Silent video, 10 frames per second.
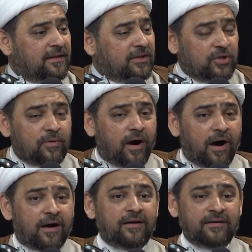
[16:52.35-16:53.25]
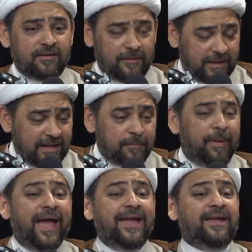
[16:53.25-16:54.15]
You are in
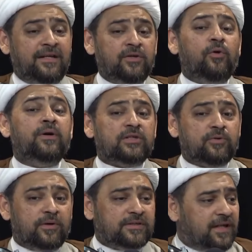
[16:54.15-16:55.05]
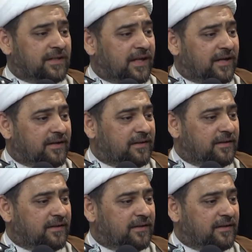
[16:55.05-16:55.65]
pain going towards Allah.